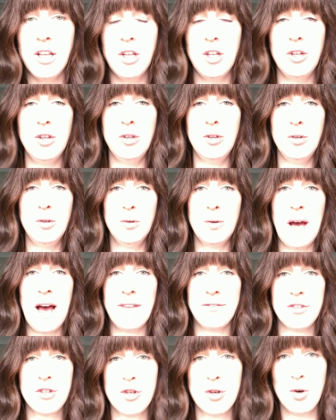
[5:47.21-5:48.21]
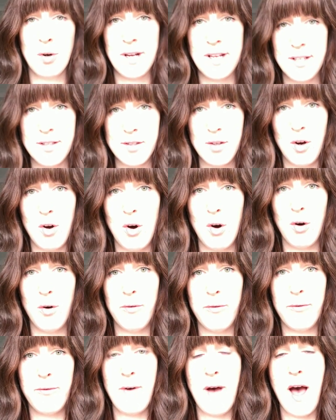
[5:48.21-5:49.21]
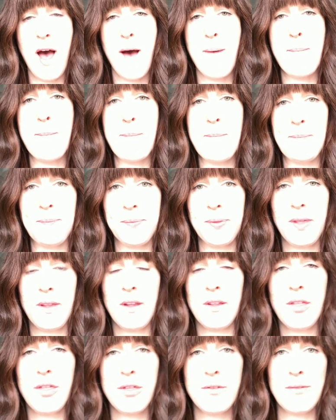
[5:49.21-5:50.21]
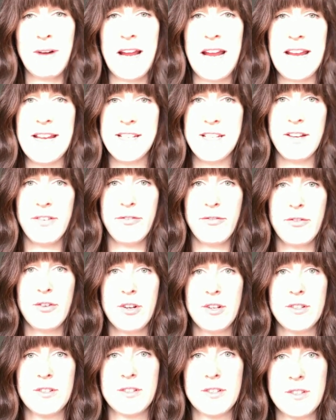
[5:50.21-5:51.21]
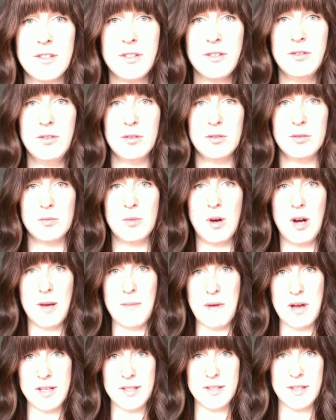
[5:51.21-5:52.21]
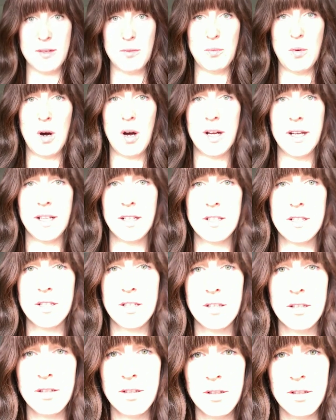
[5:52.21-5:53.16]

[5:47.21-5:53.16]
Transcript: you have a choice of 3 different... Oh, why am I so white?